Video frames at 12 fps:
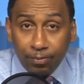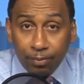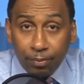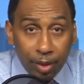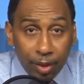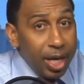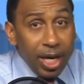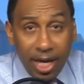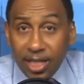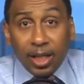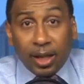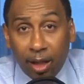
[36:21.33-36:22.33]
He's a
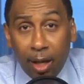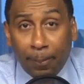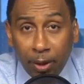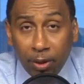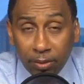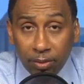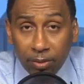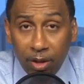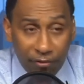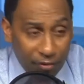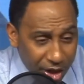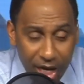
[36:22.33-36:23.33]
Clipper for
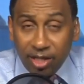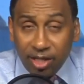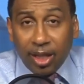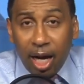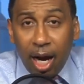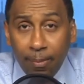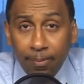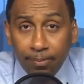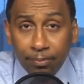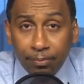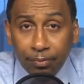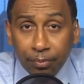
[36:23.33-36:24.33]
years to come.
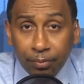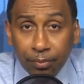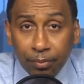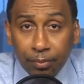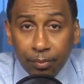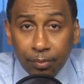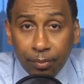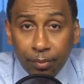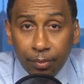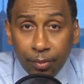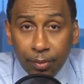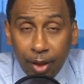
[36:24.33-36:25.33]

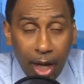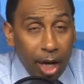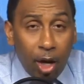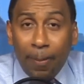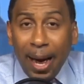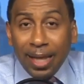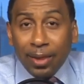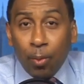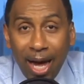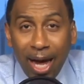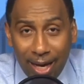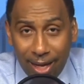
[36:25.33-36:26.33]
And oh, by the
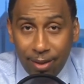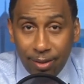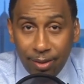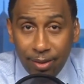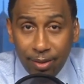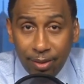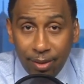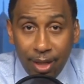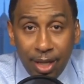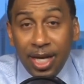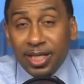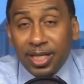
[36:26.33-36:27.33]
way, he's
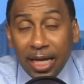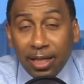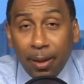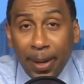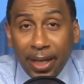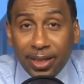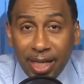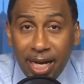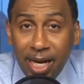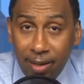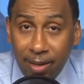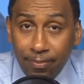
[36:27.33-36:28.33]
got the better
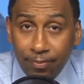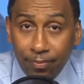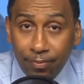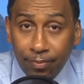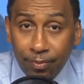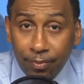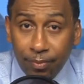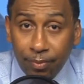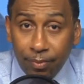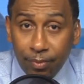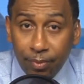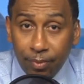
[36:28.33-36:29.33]
team.
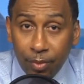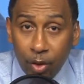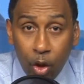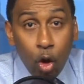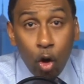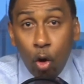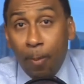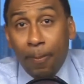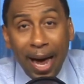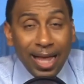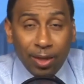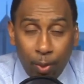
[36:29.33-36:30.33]
Who, by
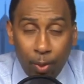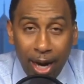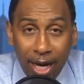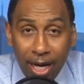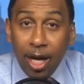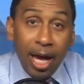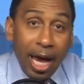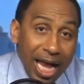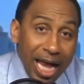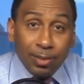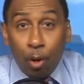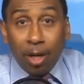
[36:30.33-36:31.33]
the way, has
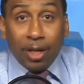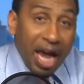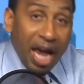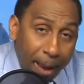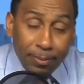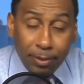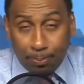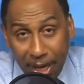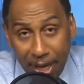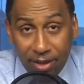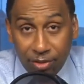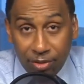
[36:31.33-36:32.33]
more cap
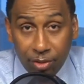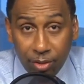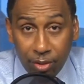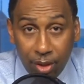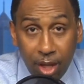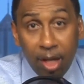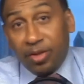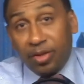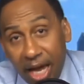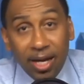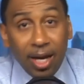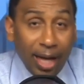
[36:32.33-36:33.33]
space than the
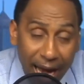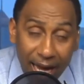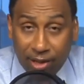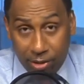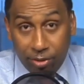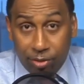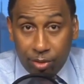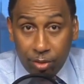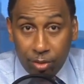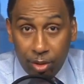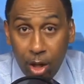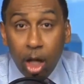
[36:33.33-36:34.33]
Lakers
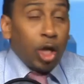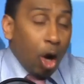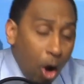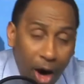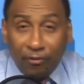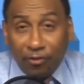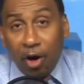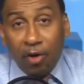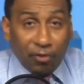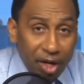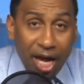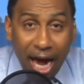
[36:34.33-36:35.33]
to offer a free
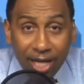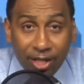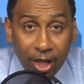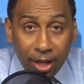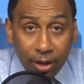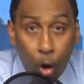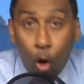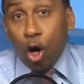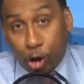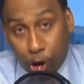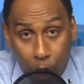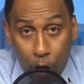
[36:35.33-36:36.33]
agent or
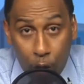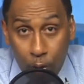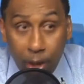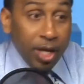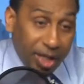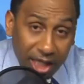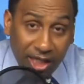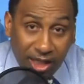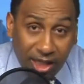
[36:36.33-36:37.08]
2 this summer.